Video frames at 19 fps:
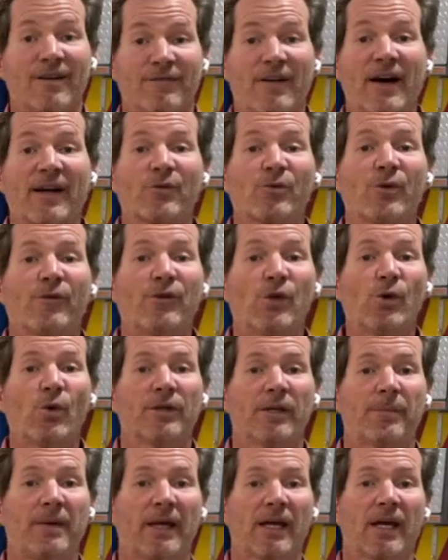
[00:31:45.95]
Final review
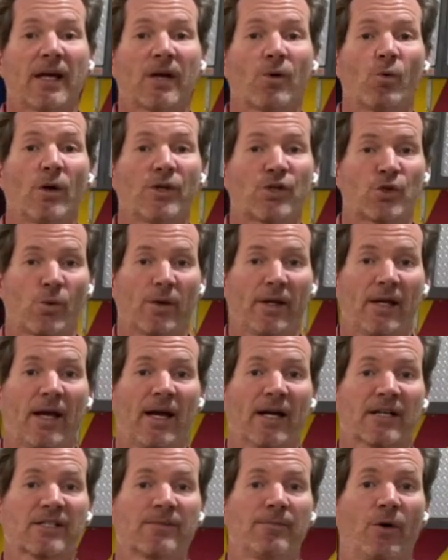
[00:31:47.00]
on the Big
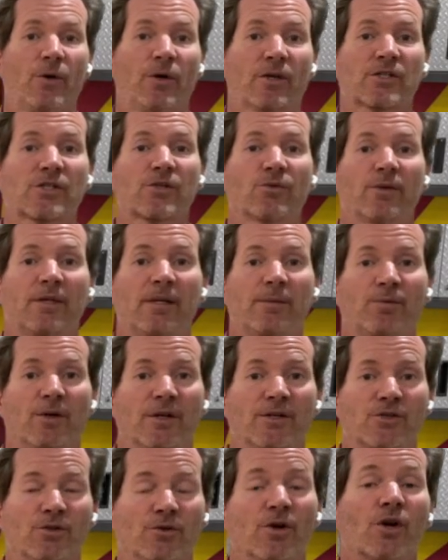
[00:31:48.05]
120X Modix 3D
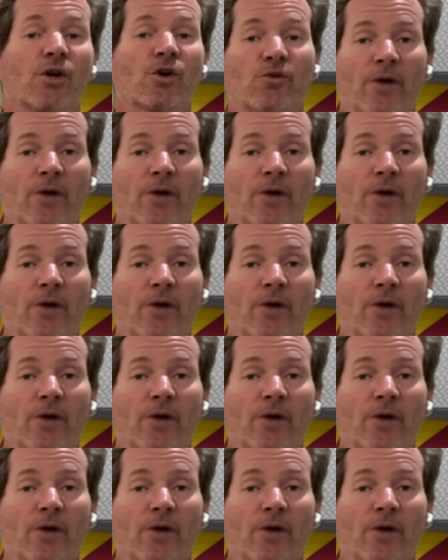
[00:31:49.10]
printer.